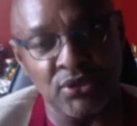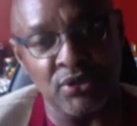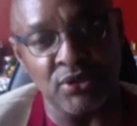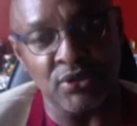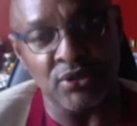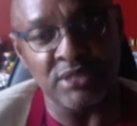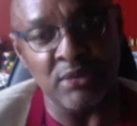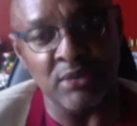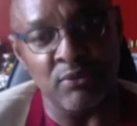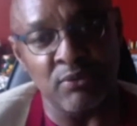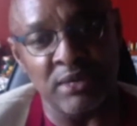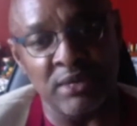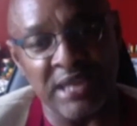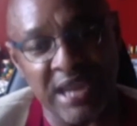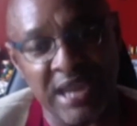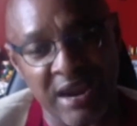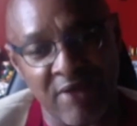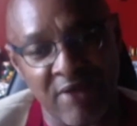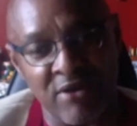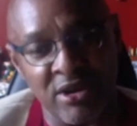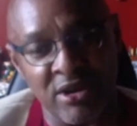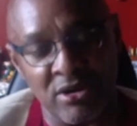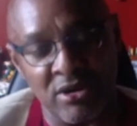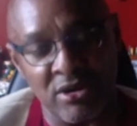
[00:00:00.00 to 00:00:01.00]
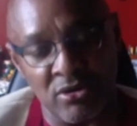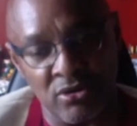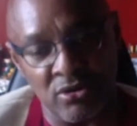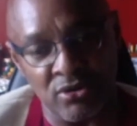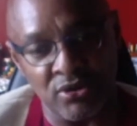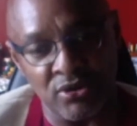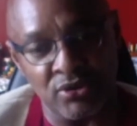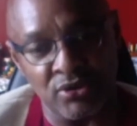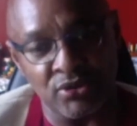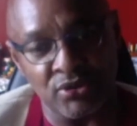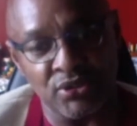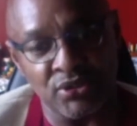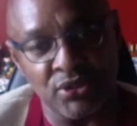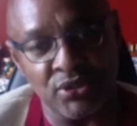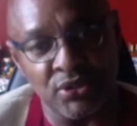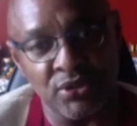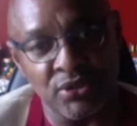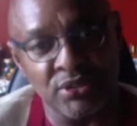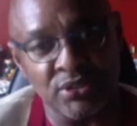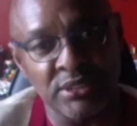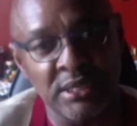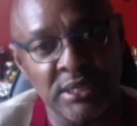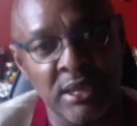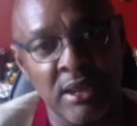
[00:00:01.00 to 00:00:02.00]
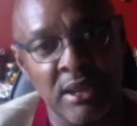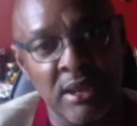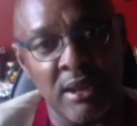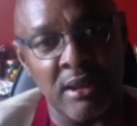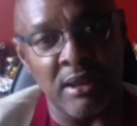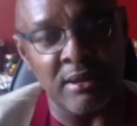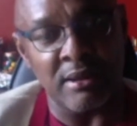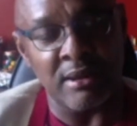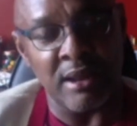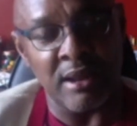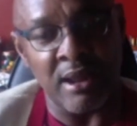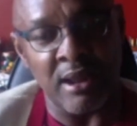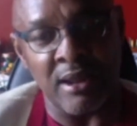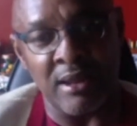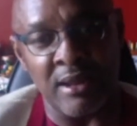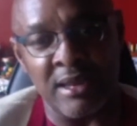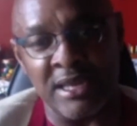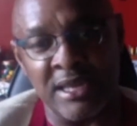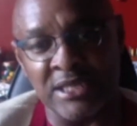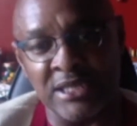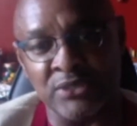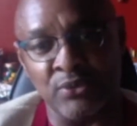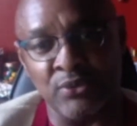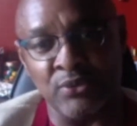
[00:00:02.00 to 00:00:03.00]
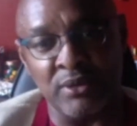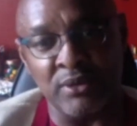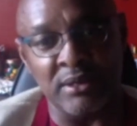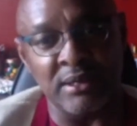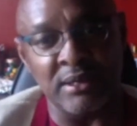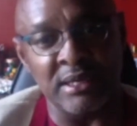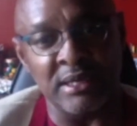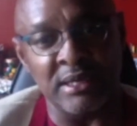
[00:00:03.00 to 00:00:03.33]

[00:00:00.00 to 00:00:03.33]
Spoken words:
that will carry on your church as well, and